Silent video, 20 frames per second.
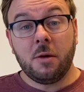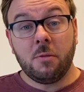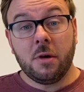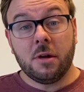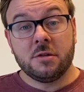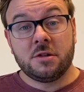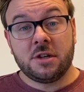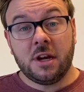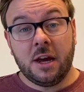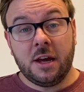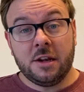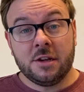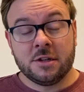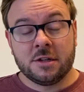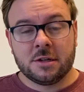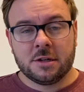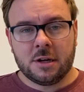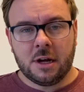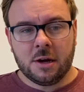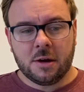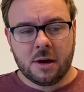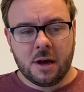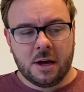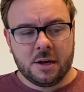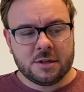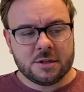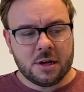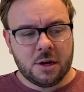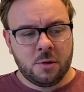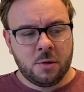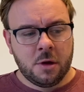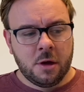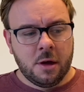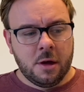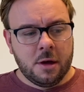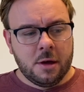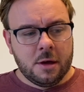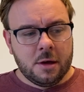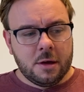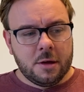well change. Okay, so
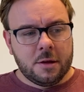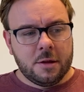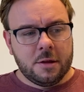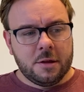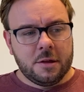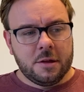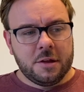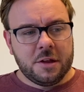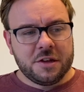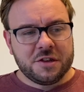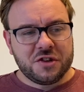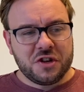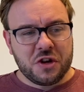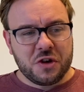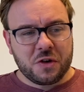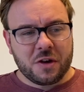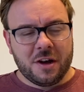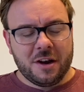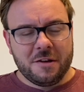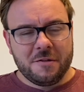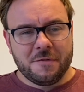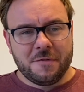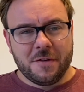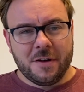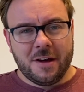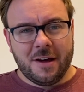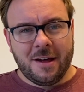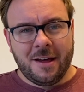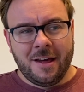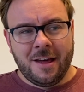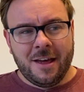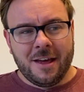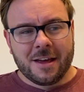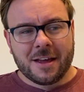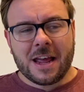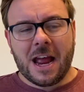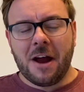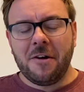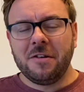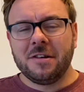there's no kind of
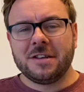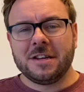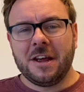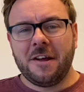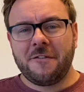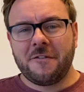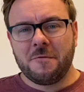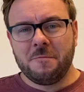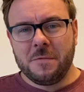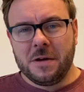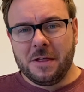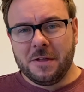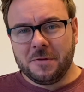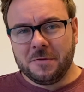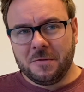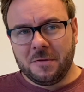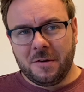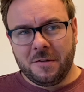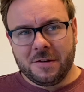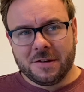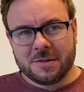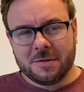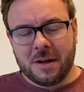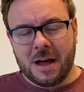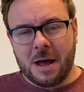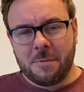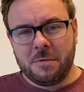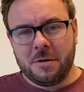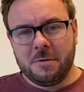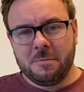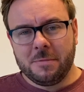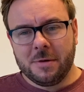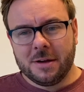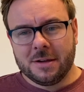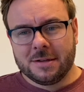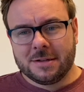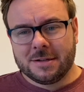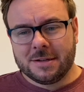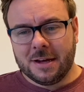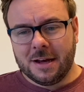guarantee from me that all of this will happen,
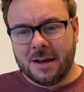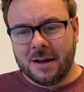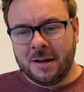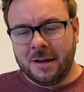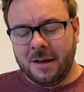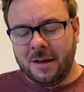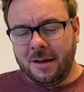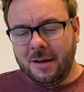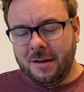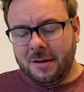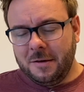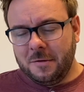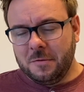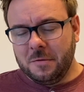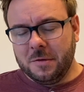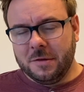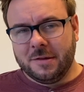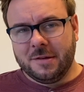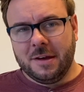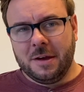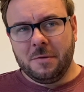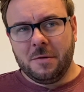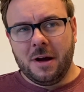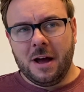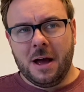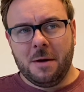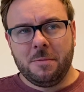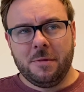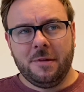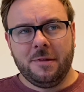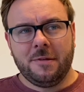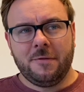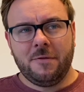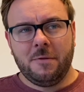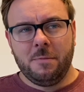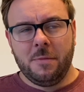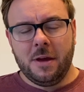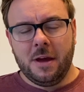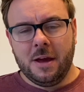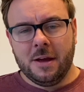but we'll see what happens
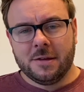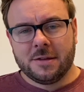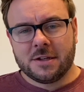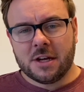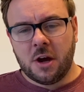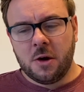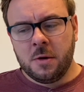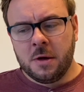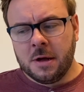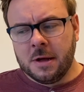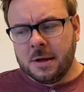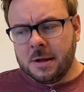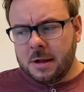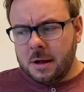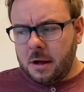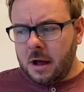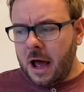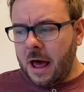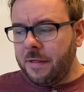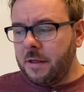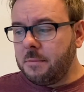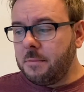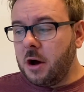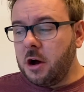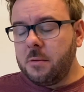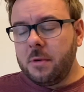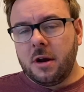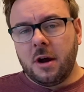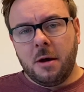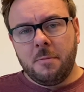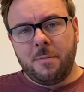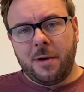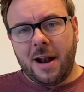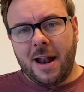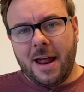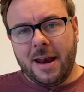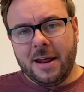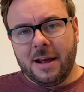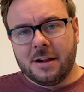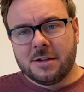from here. So at the moment, I'm
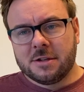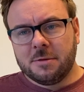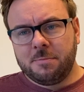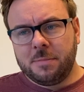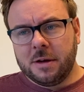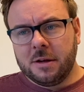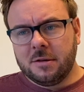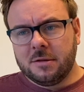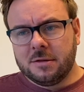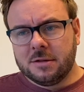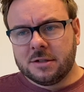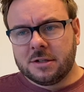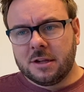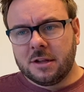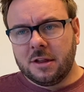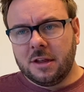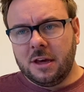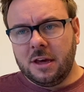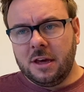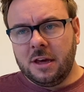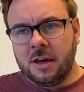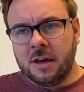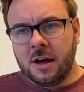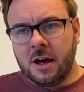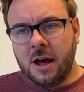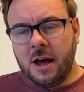planning to build the